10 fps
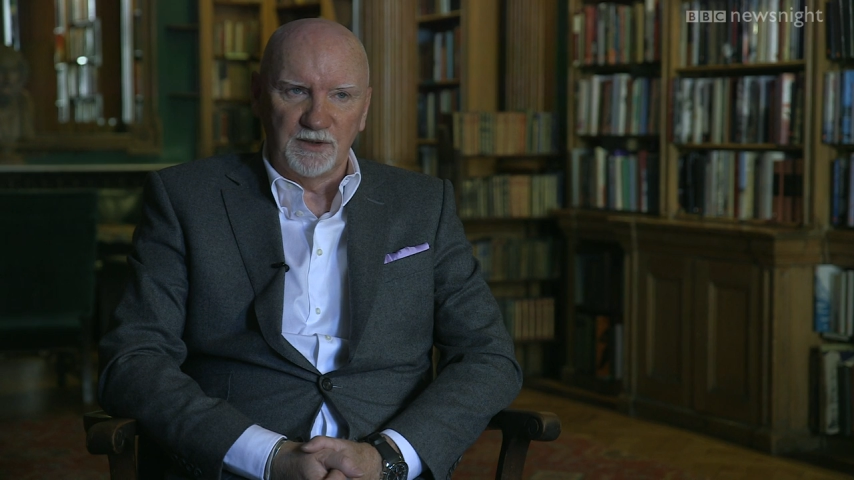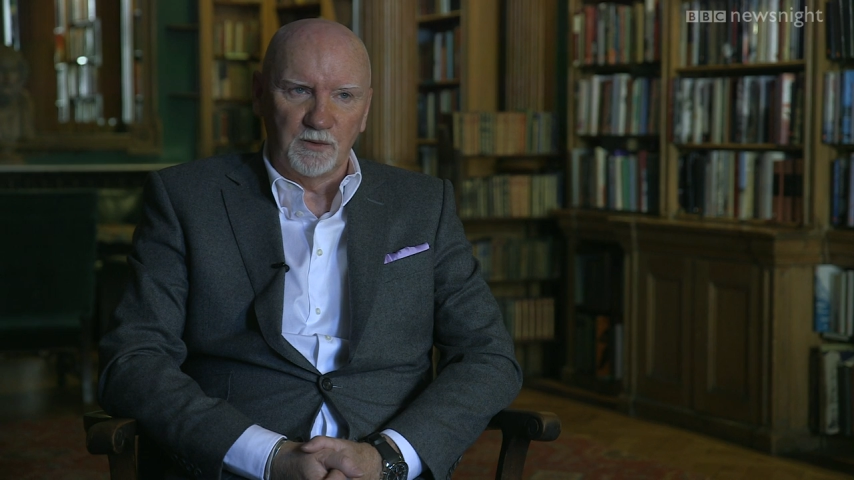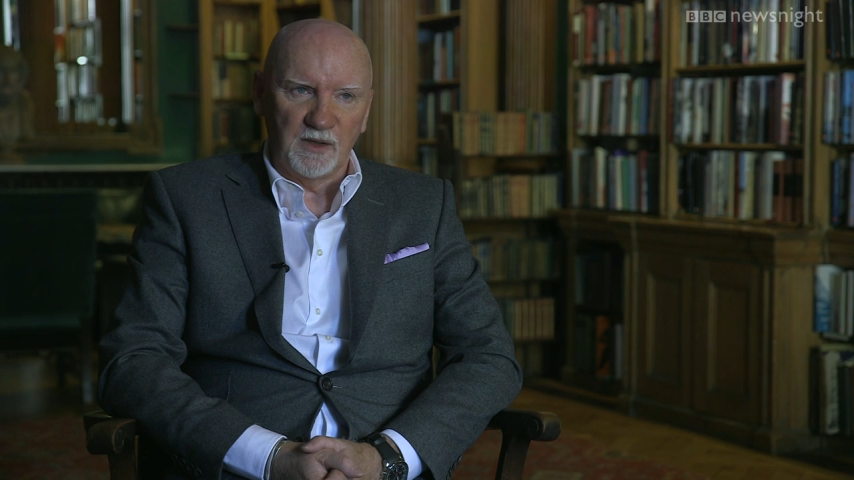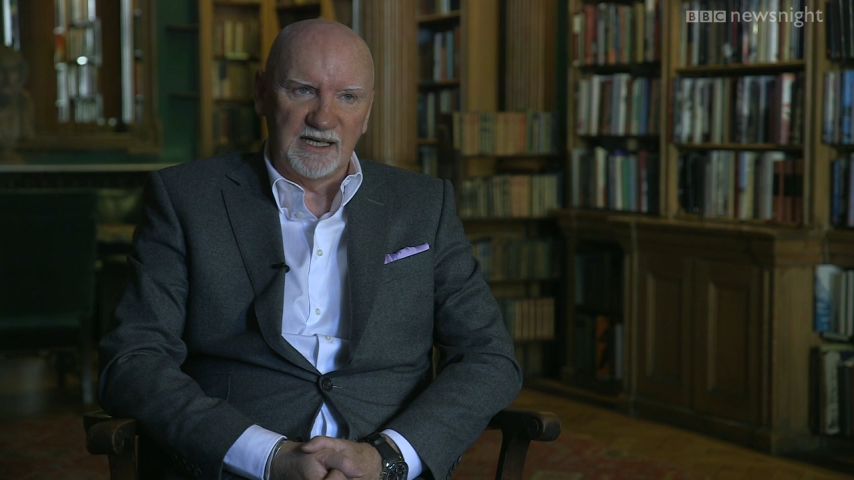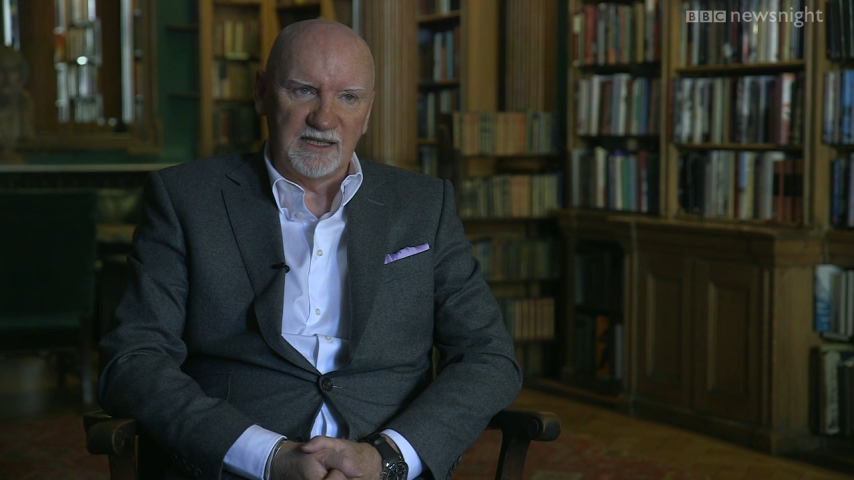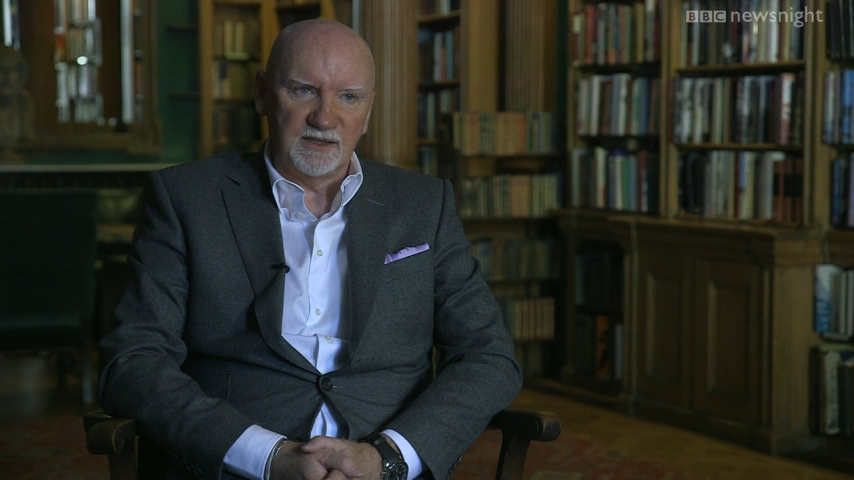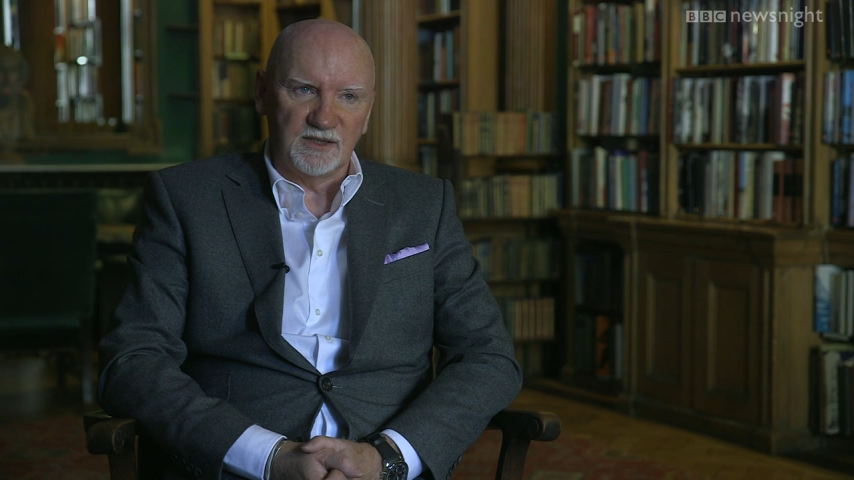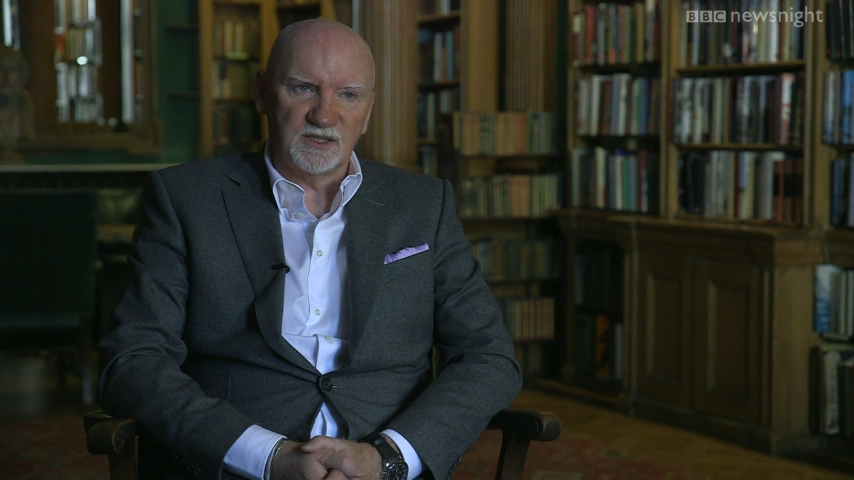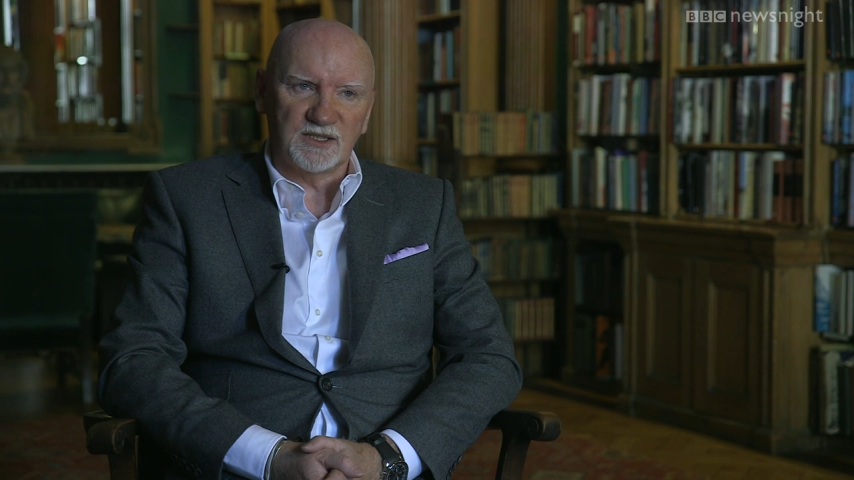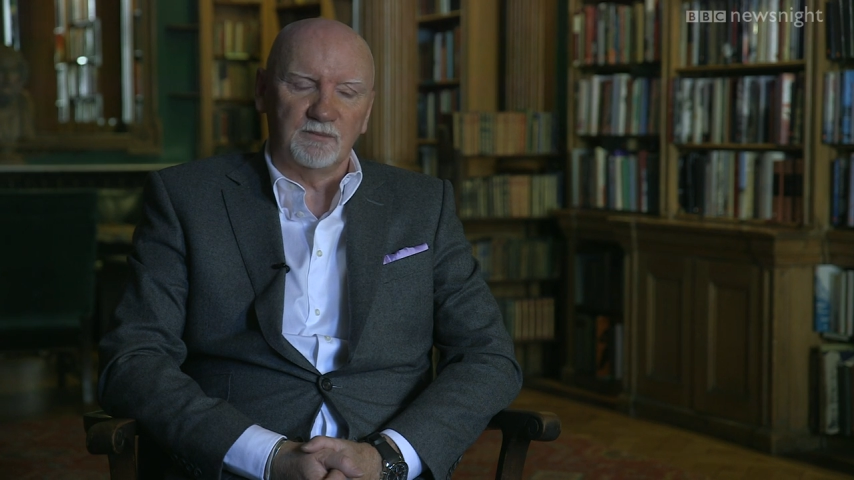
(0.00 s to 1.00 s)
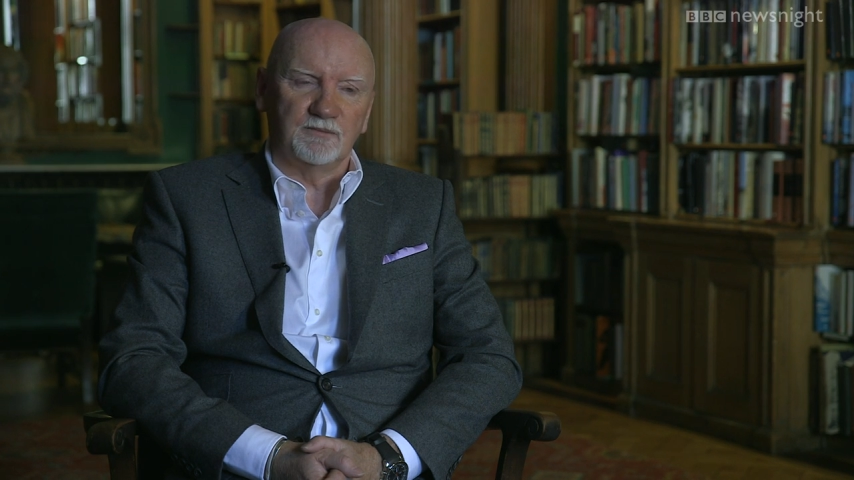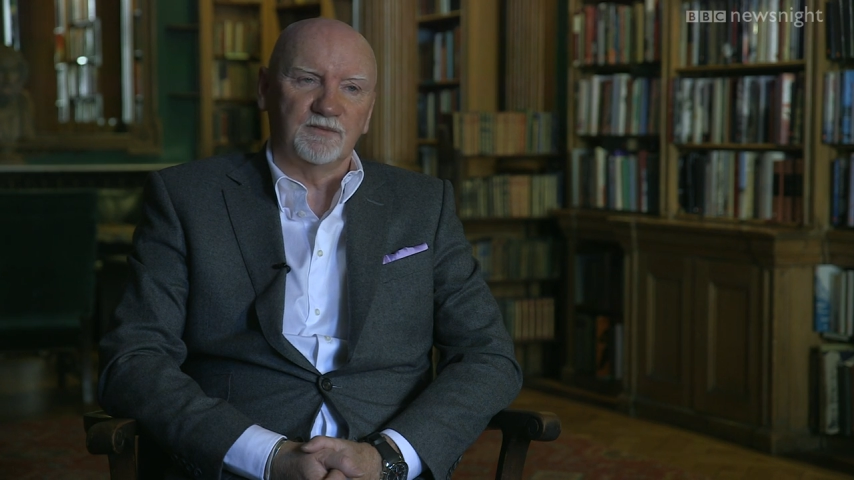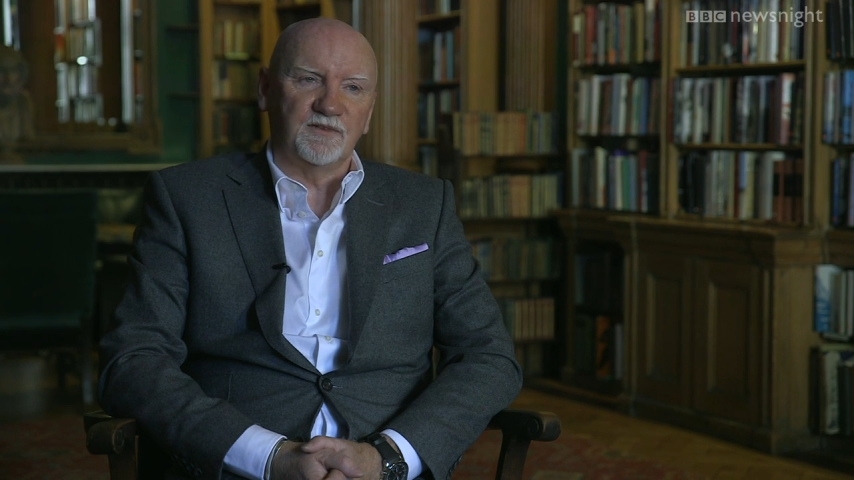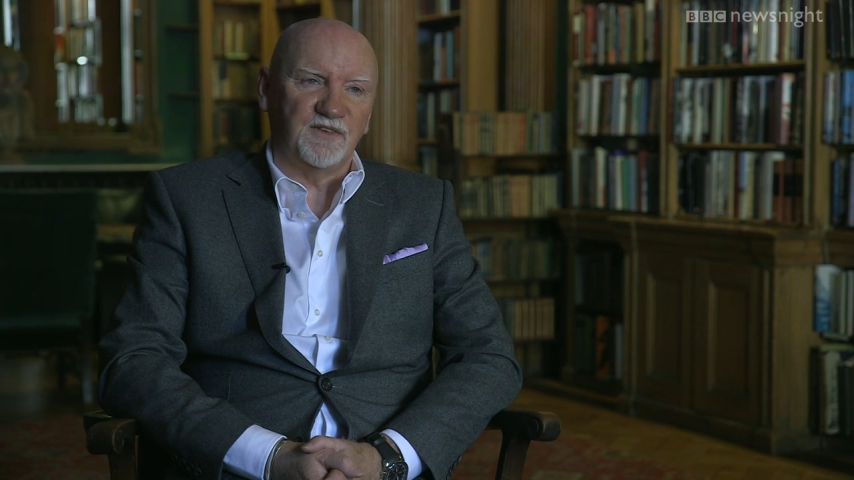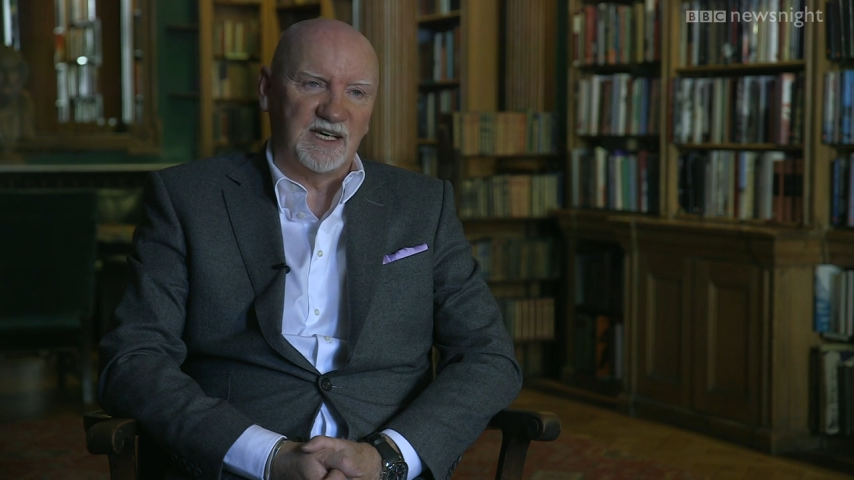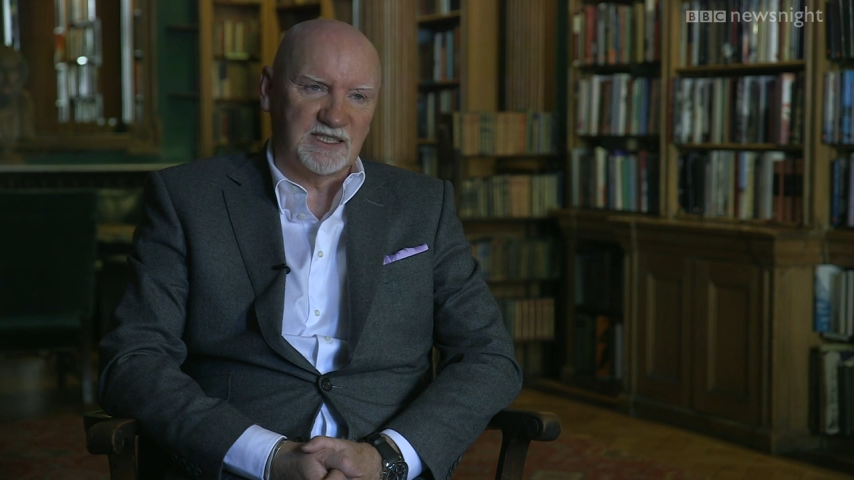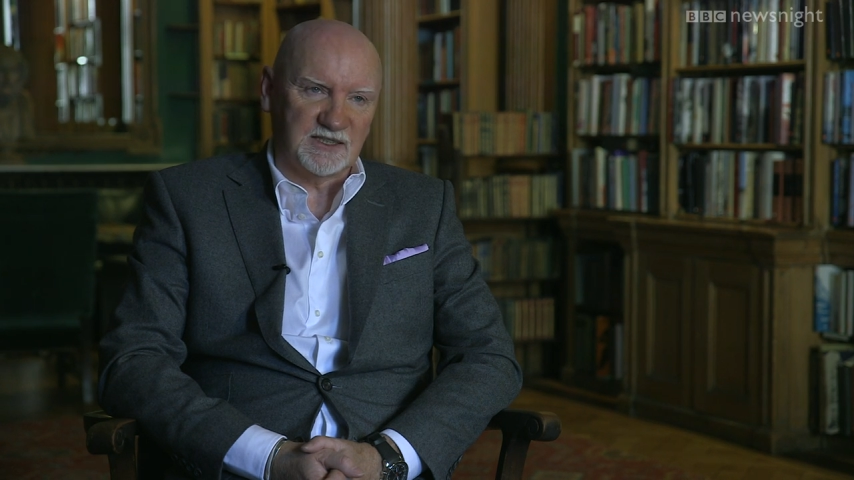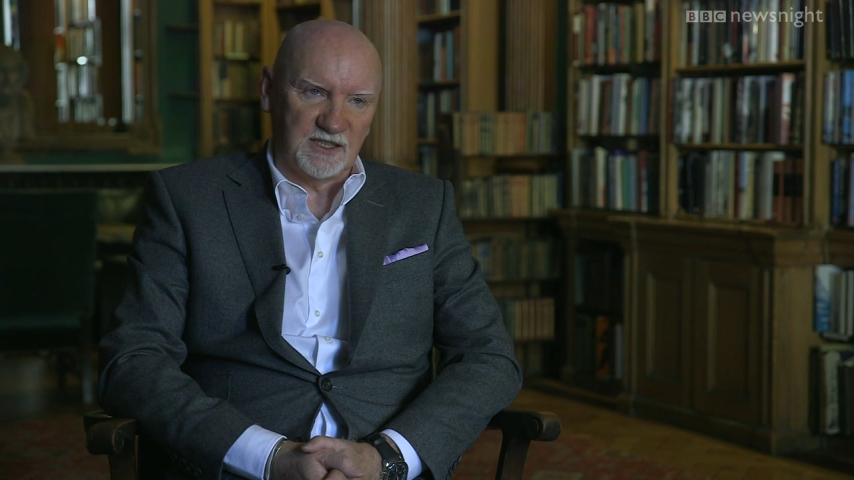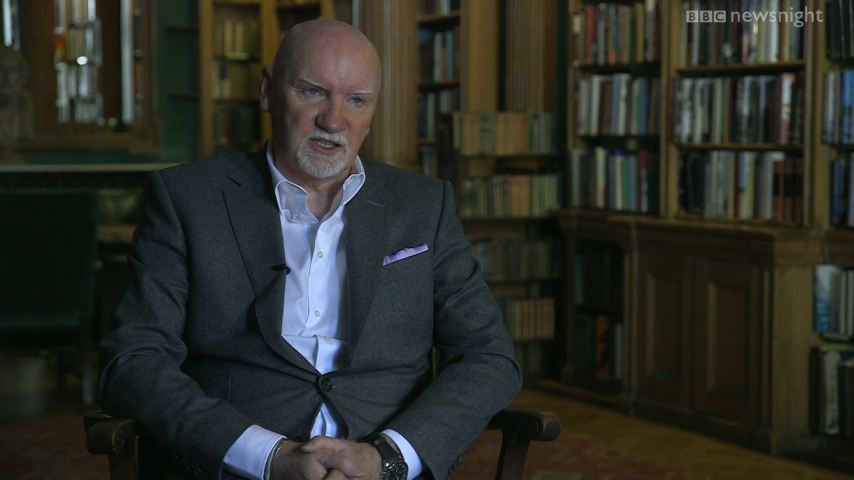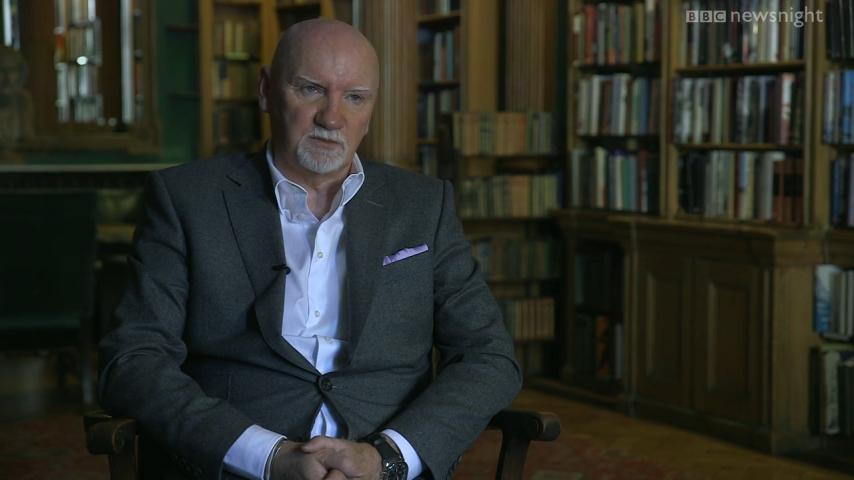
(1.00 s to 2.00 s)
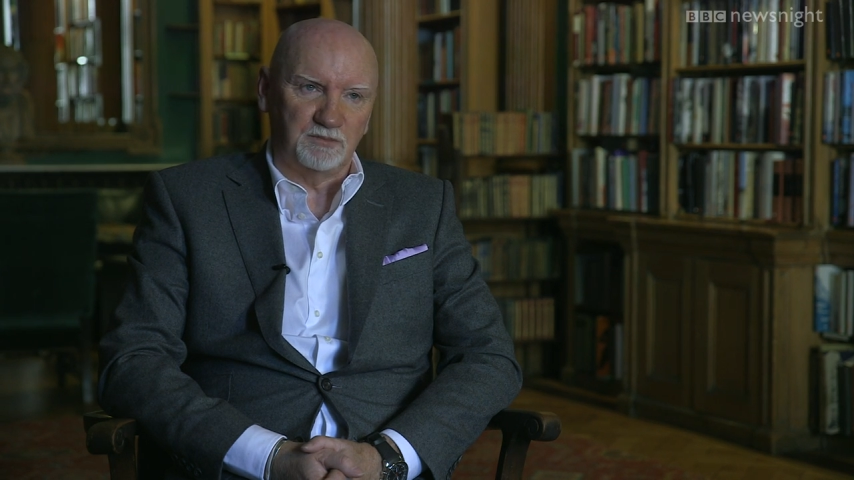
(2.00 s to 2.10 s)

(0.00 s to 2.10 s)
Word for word: away to some faceless